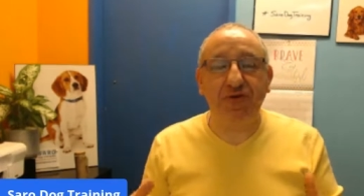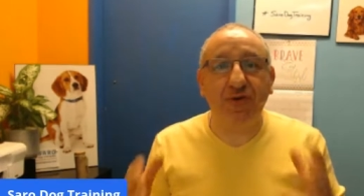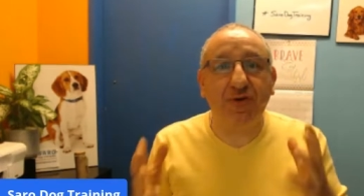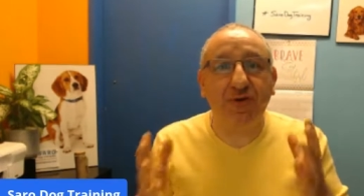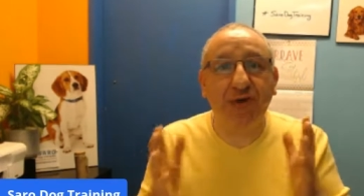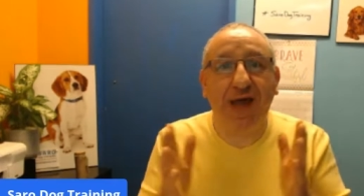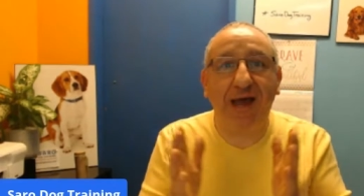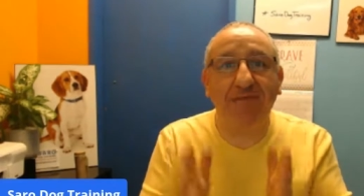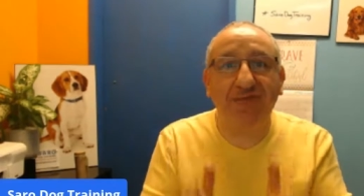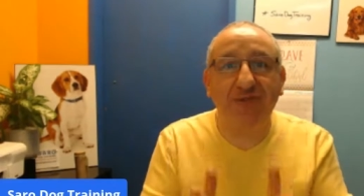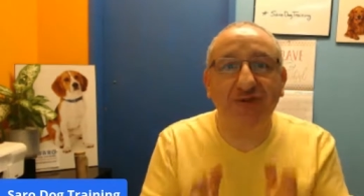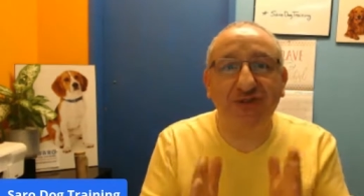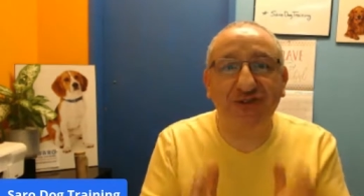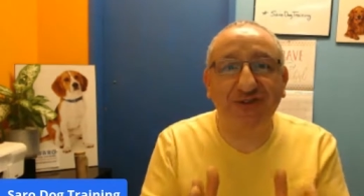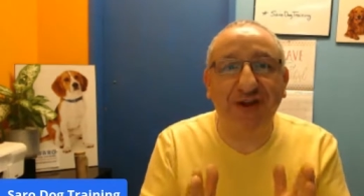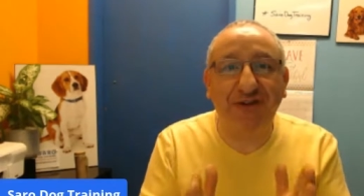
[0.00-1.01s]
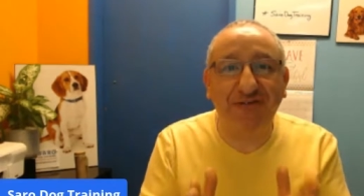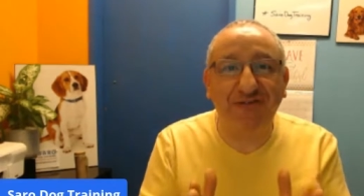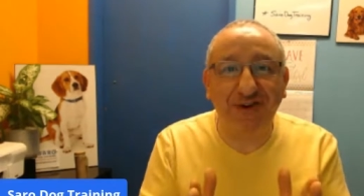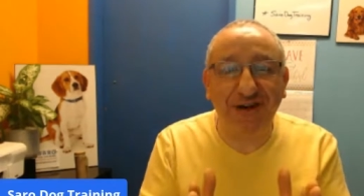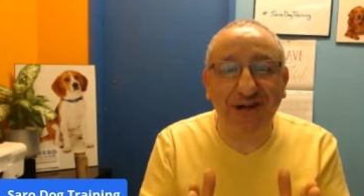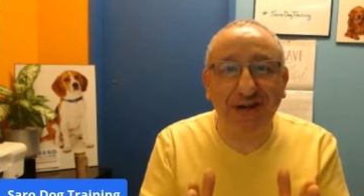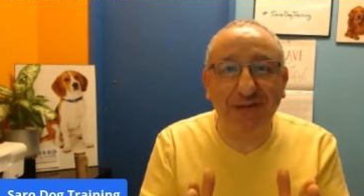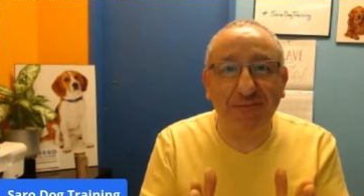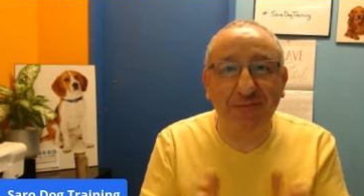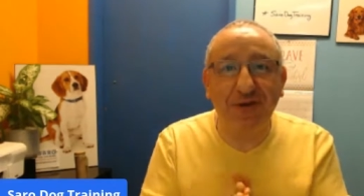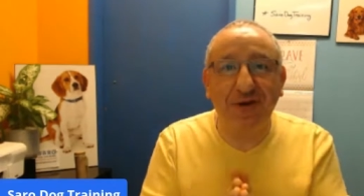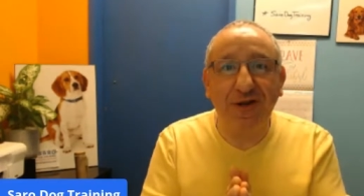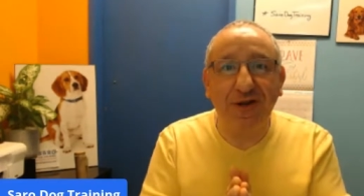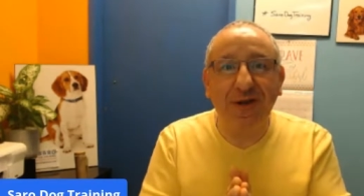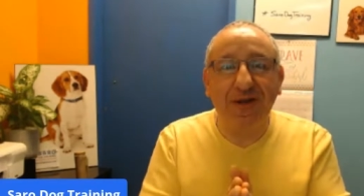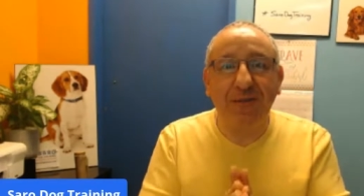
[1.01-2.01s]
You don't have to suffer
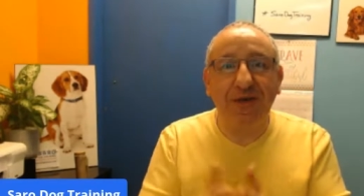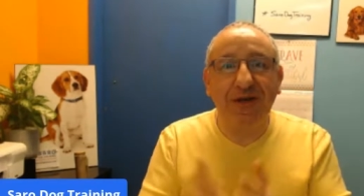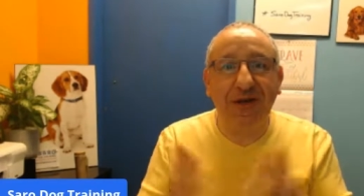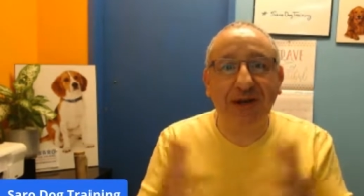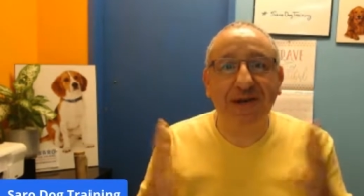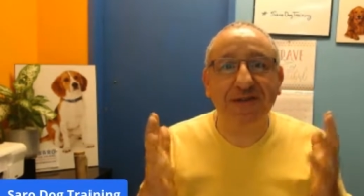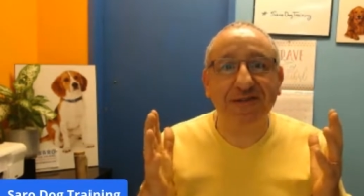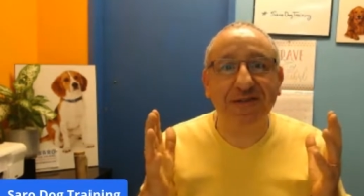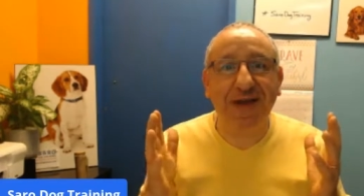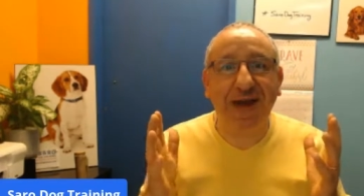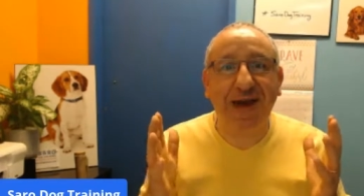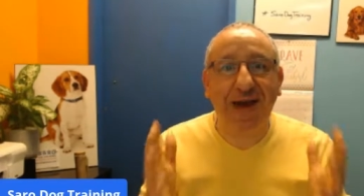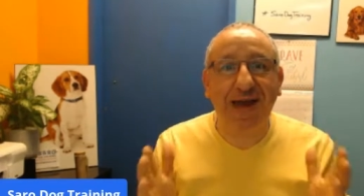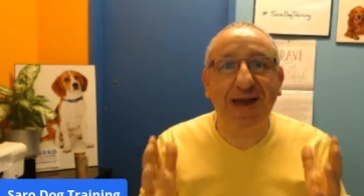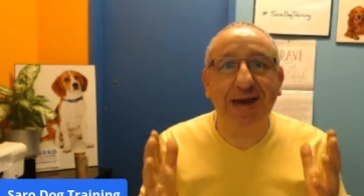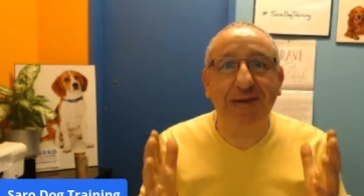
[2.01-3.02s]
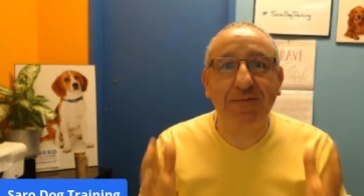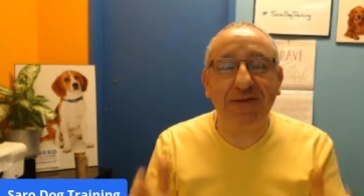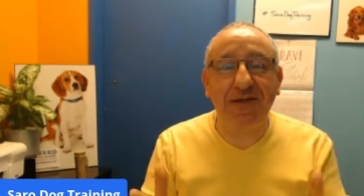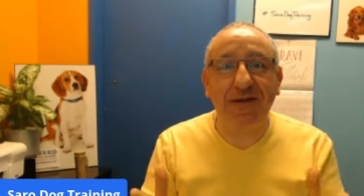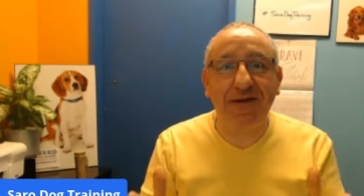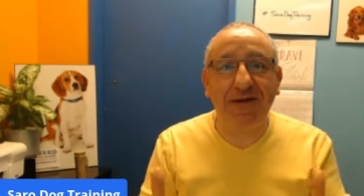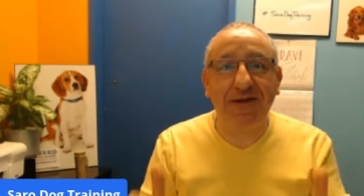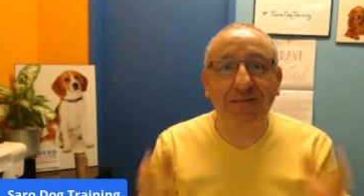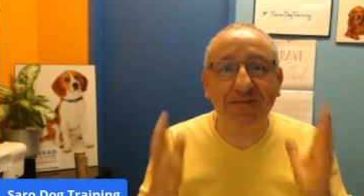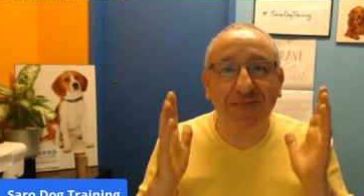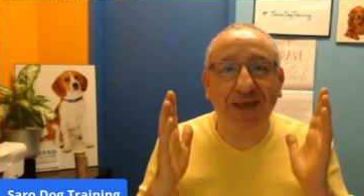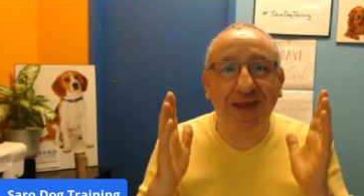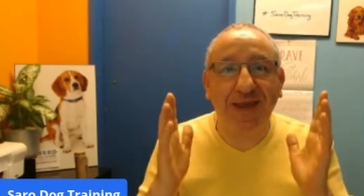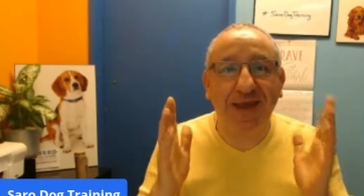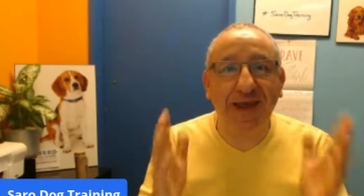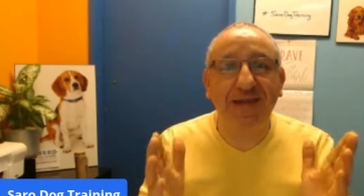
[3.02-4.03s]
anymore because I am here.
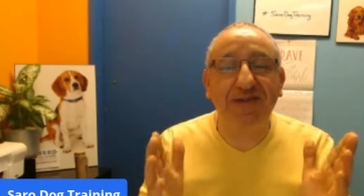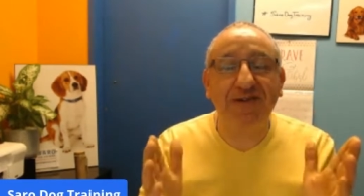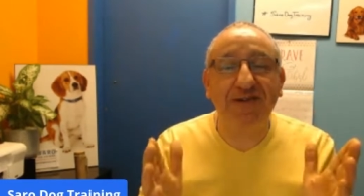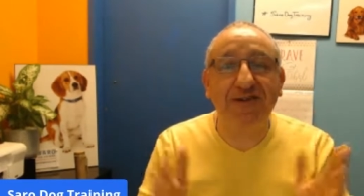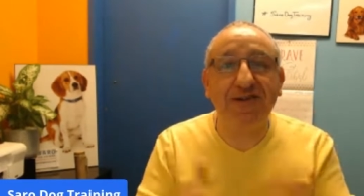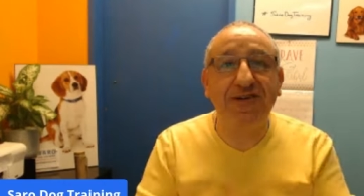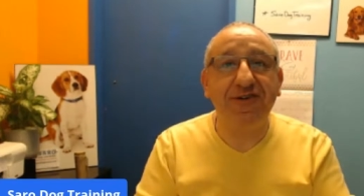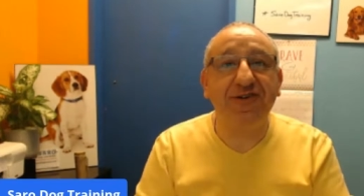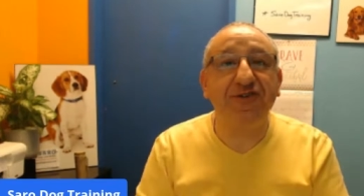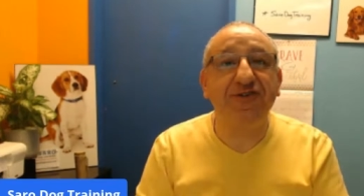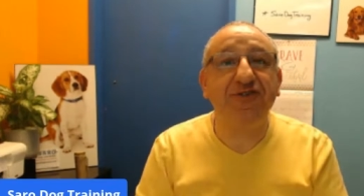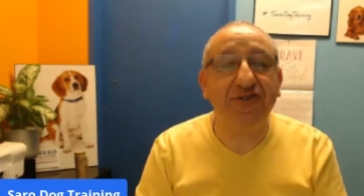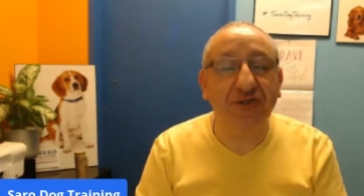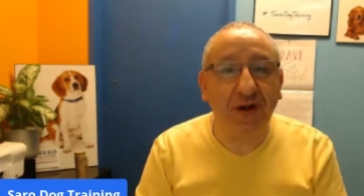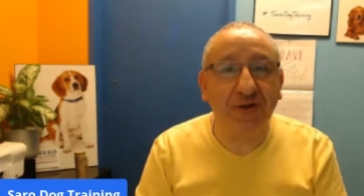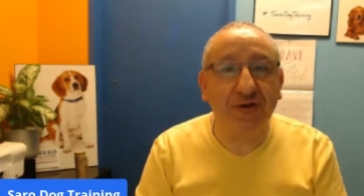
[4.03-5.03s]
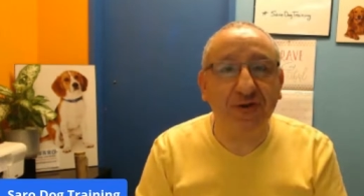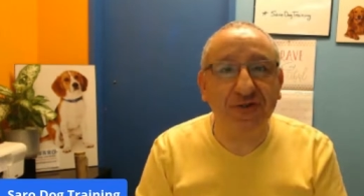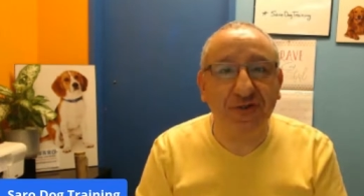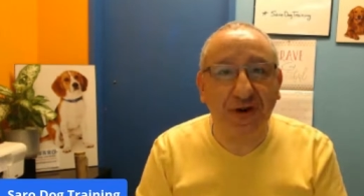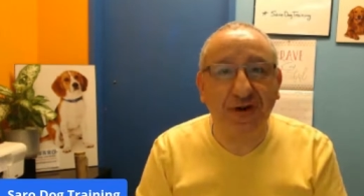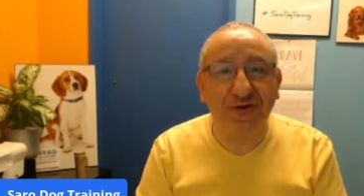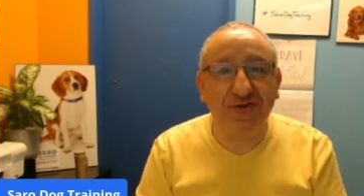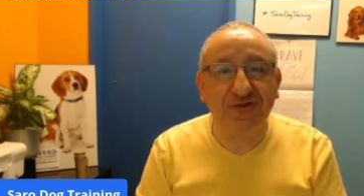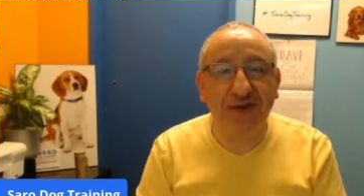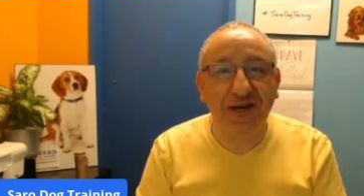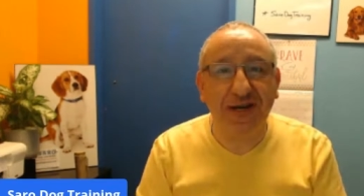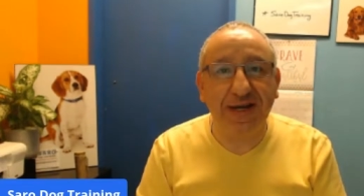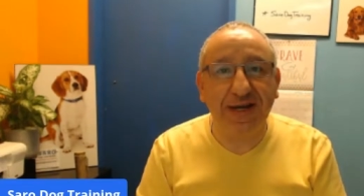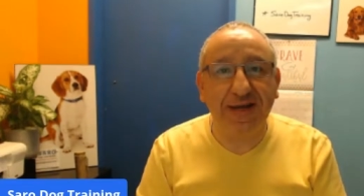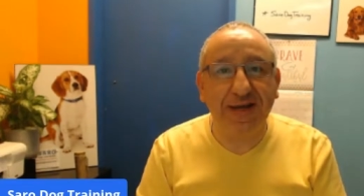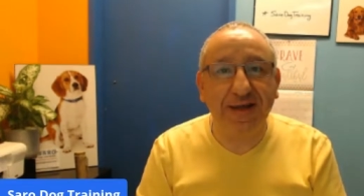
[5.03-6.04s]
Enter Saro Dog
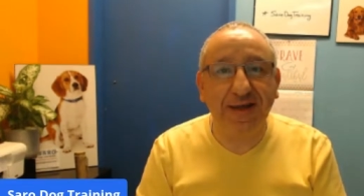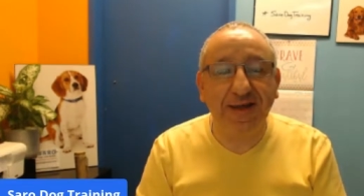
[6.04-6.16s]
Training.